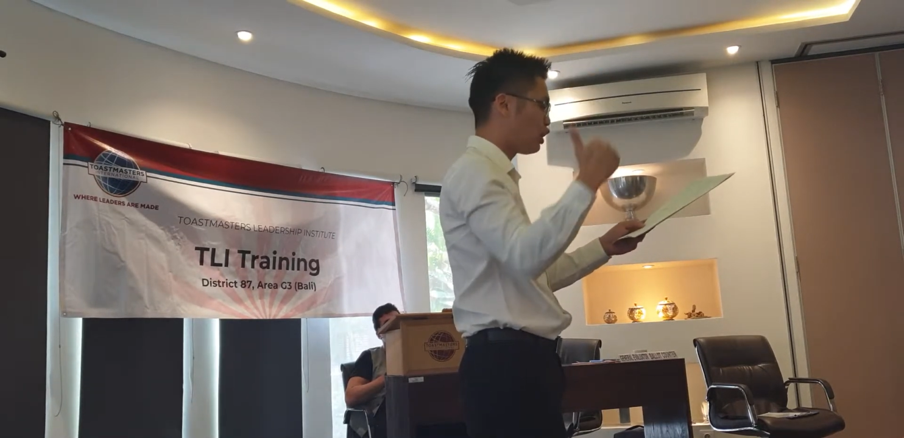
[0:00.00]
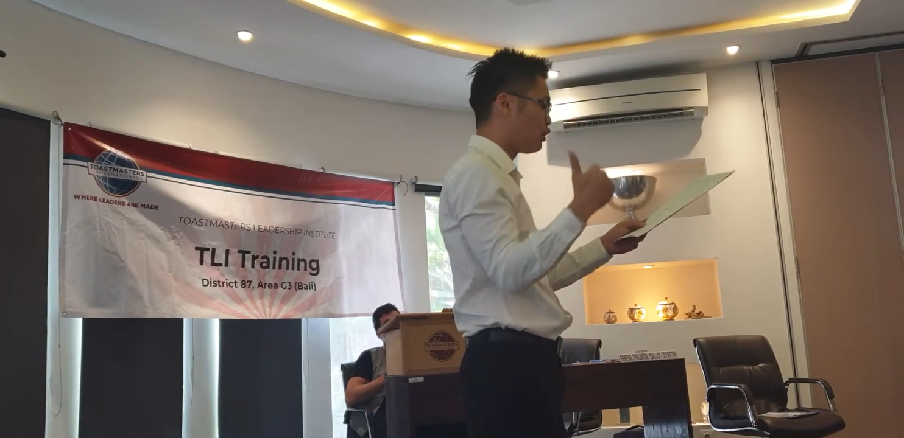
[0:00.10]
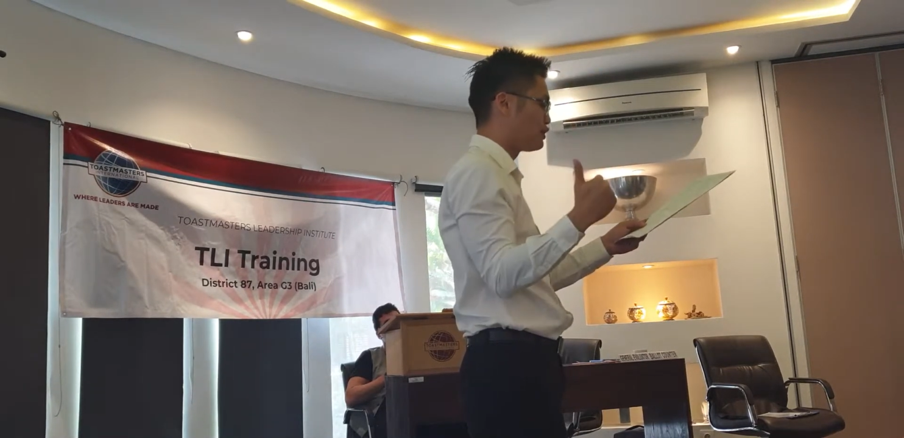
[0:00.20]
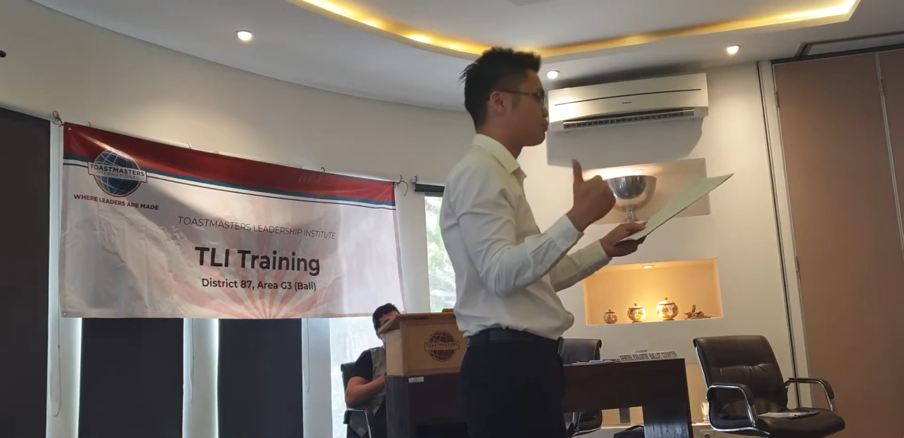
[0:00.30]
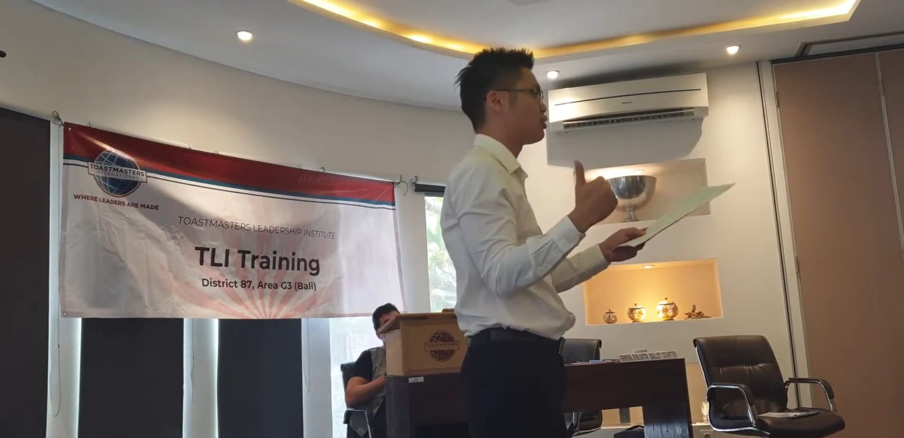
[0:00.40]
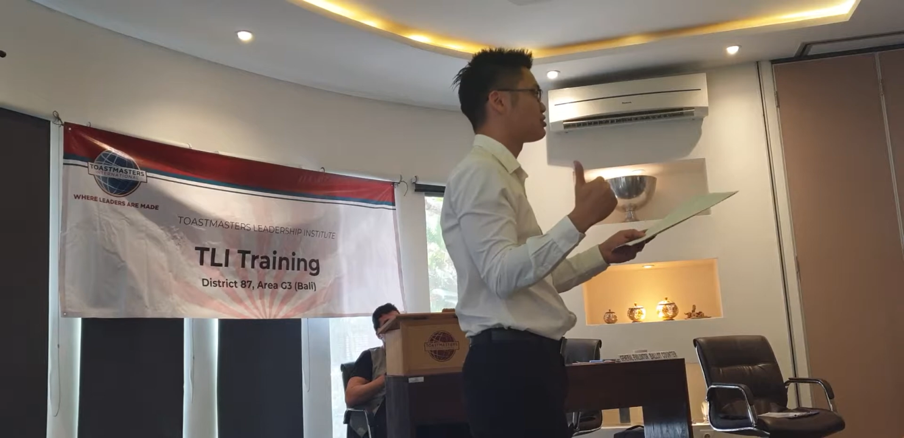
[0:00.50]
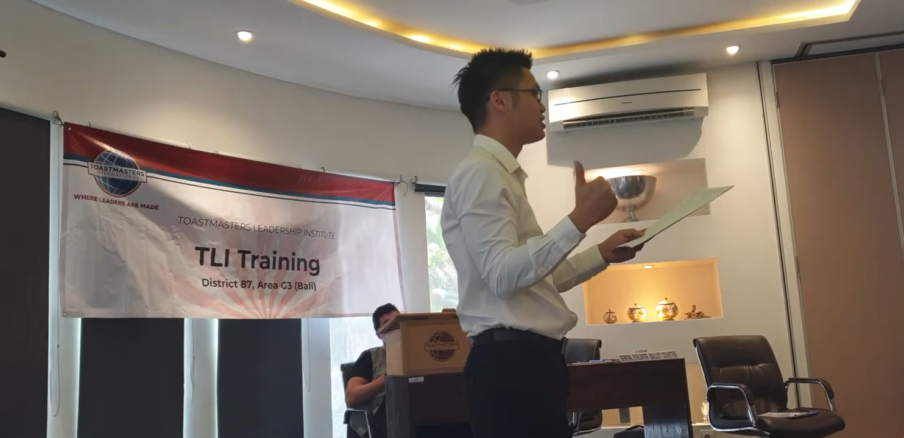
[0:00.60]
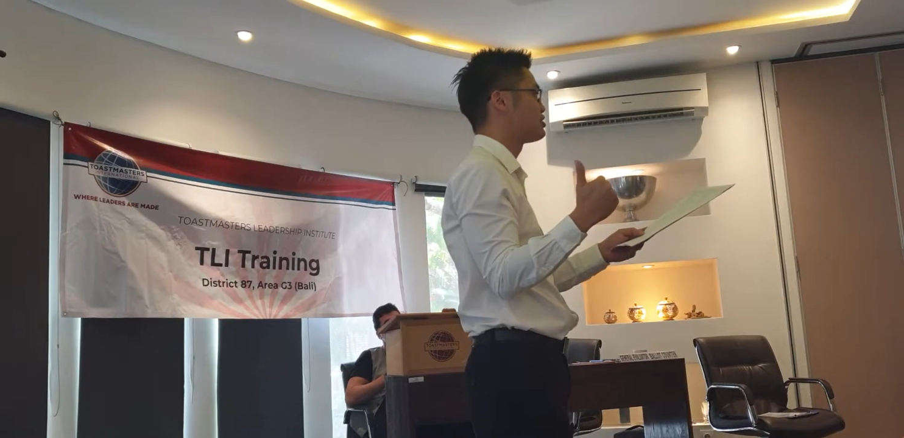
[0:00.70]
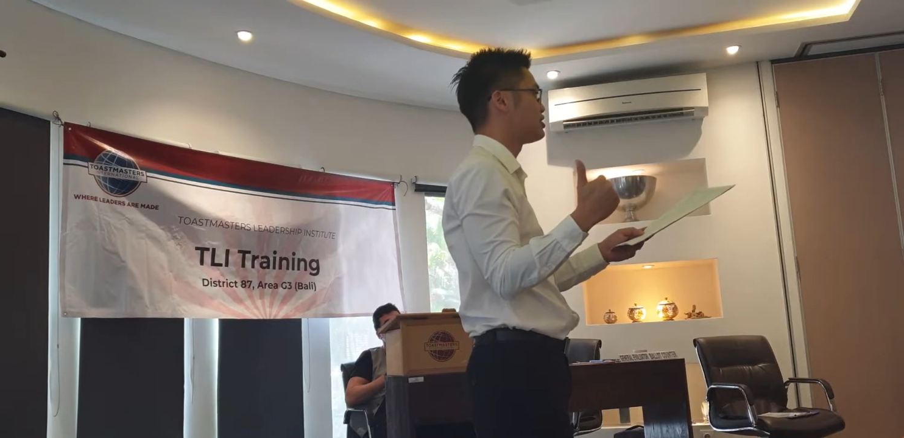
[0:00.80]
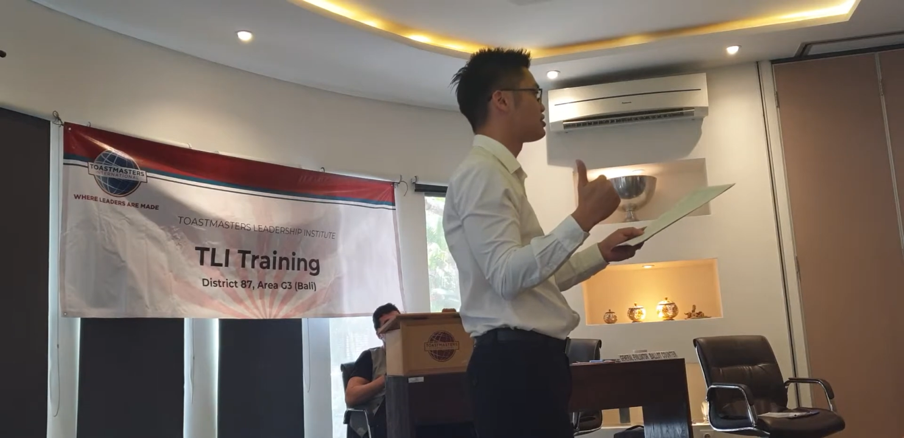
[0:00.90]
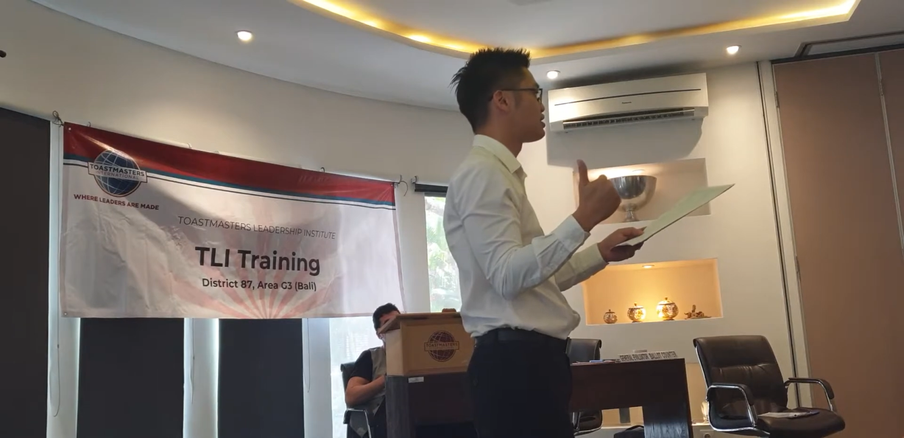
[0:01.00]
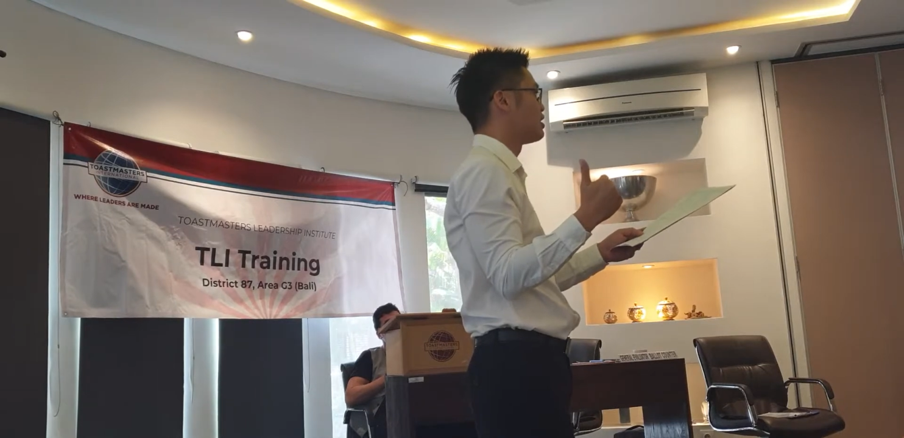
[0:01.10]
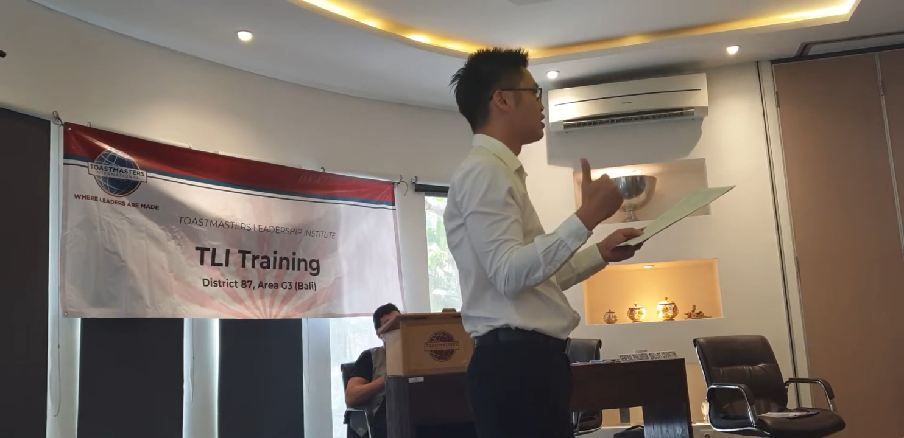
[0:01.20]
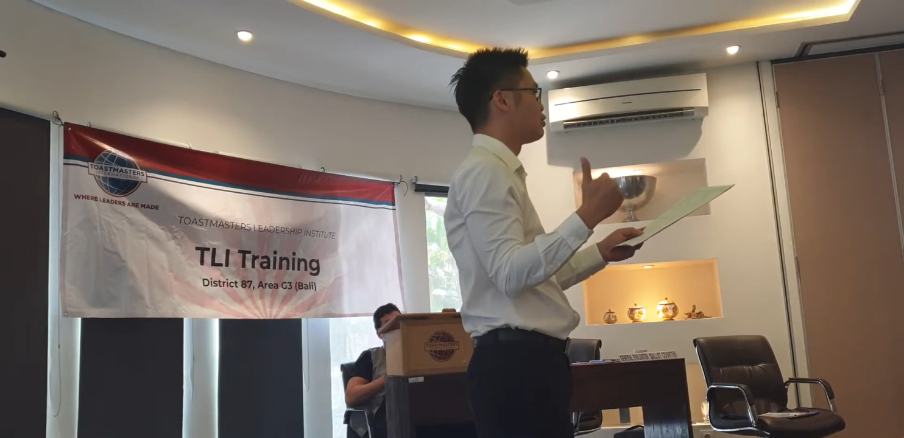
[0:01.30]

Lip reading: of the processes